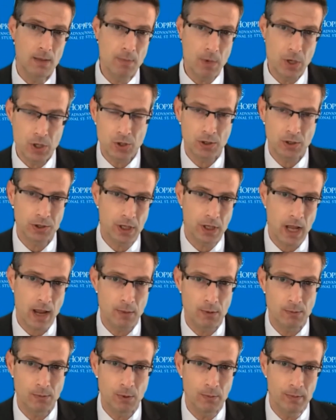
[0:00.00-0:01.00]

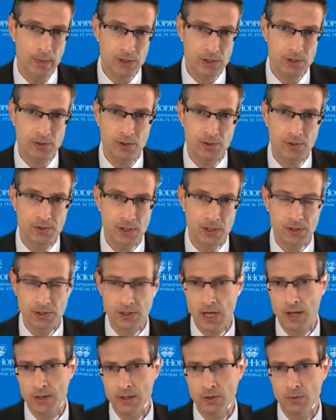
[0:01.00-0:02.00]
nuclear-capable missiles in
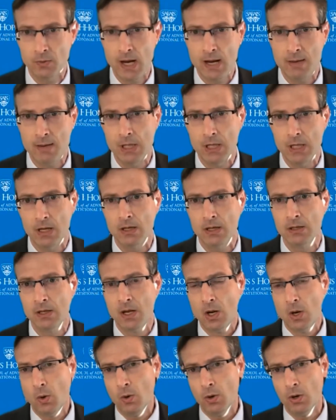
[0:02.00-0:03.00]
Saudi Arabia
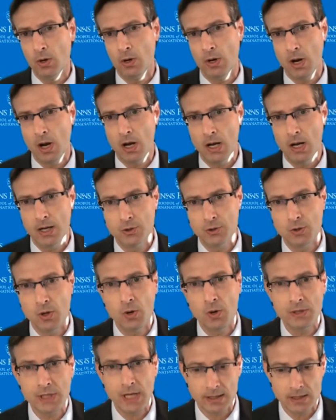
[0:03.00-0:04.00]
or
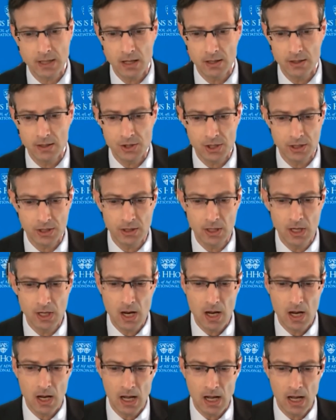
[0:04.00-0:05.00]
drone technology
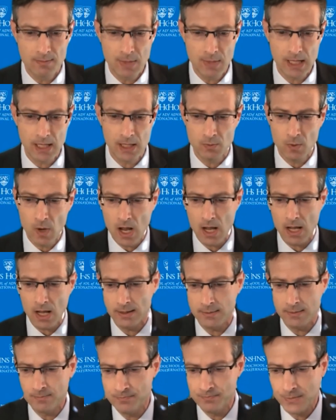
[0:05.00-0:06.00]
in
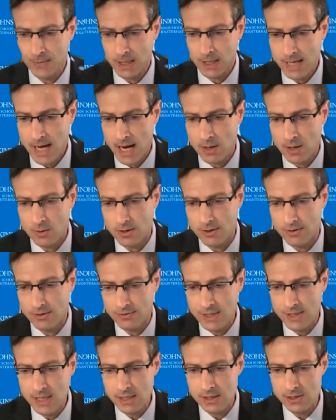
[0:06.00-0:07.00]
Iran. Now,
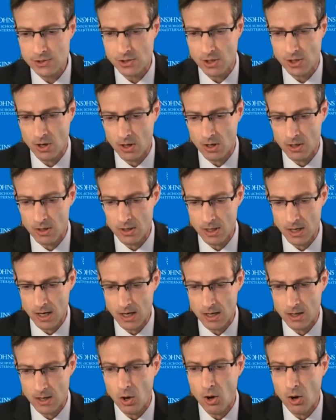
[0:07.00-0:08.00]
these are
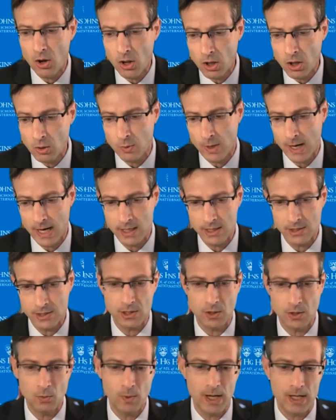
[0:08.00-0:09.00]
all ways
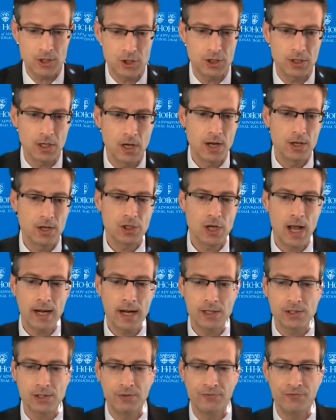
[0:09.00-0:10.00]
in which
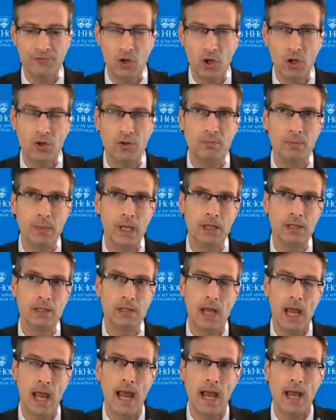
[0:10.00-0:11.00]
China's involvement
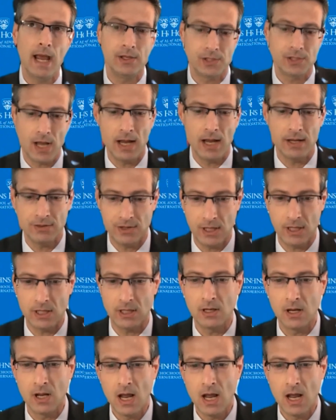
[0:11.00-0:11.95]
has, I think,